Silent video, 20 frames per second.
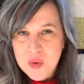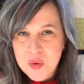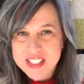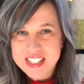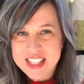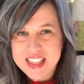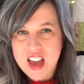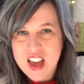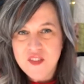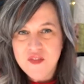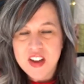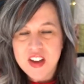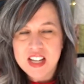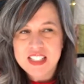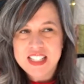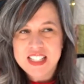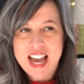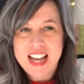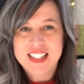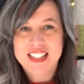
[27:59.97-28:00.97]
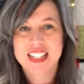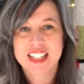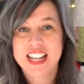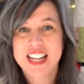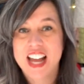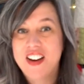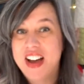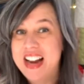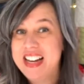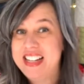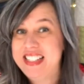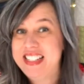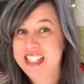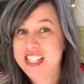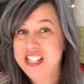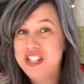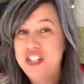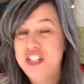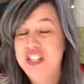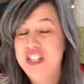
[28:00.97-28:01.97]
Wasn't that fantastic? Now, I
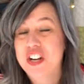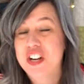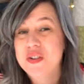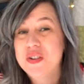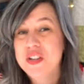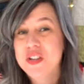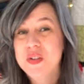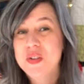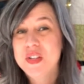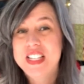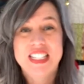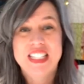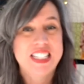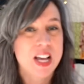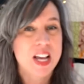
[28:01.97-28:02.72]
did show you